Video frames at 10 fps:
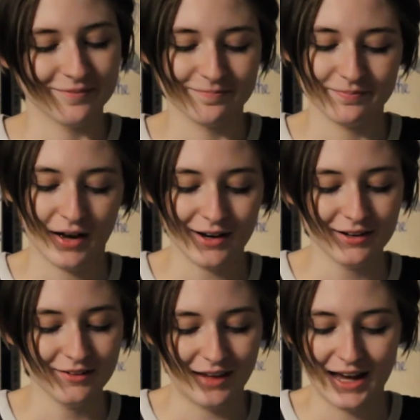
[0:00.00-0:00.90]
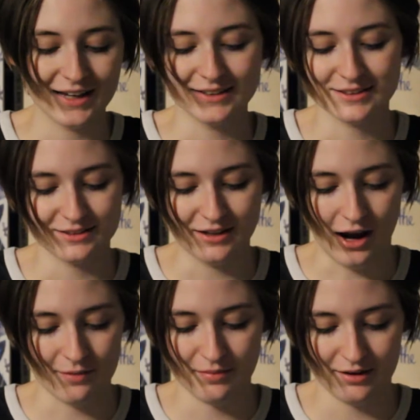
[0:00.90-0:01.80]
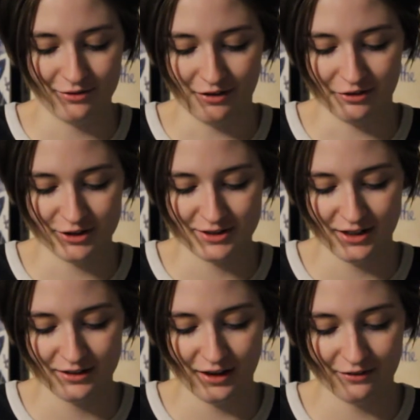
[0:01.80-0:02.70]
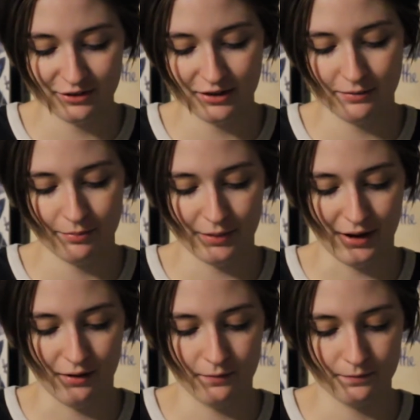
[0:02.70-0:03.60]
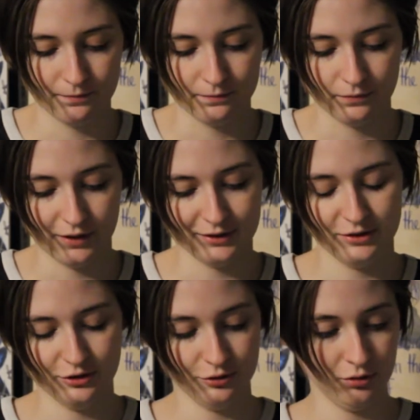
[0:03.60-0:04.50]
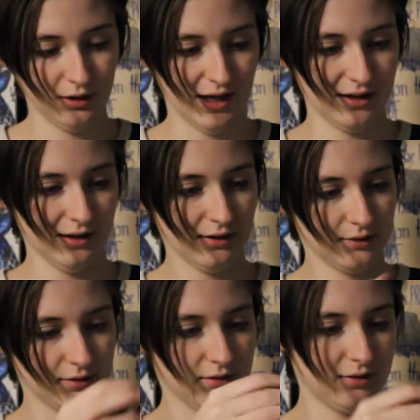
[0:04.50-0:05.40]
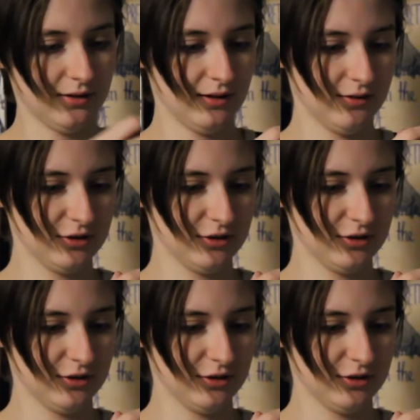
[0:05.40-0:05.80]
I'm not gonna lie, it's not my favorite scent ever, but I do like it still.